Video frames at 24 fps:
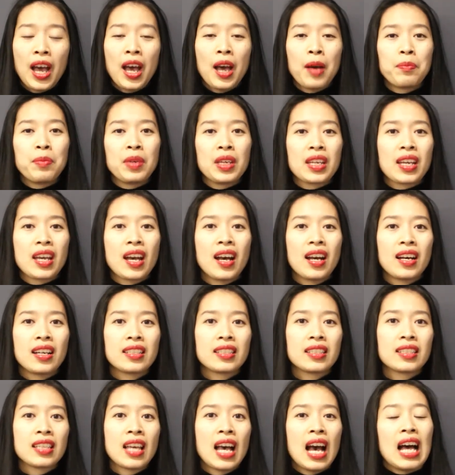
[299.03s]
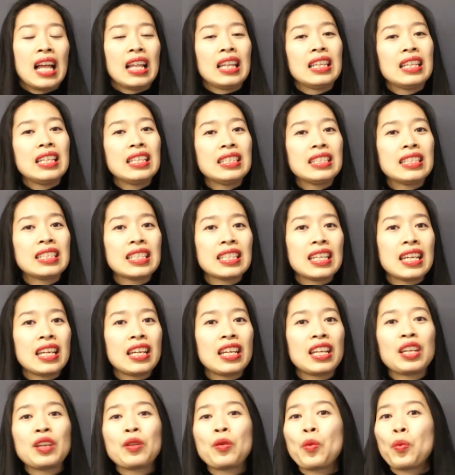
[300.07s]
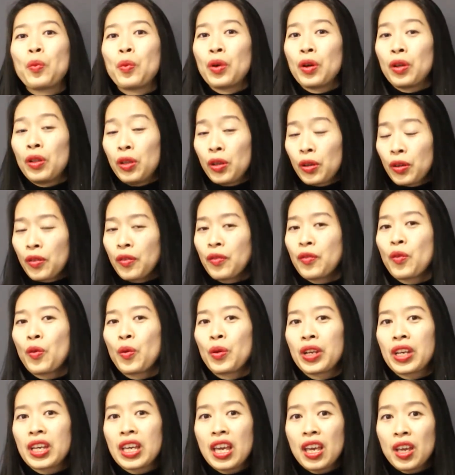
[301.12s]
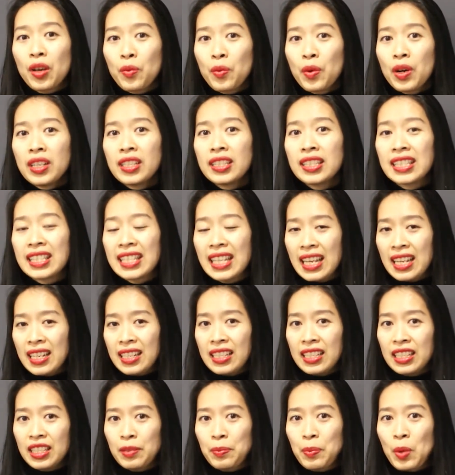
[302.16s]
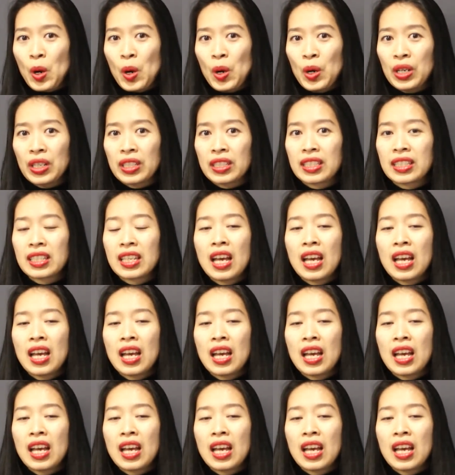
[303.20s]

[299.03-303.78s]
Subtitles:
because LinkedIn will look for the keywords in this part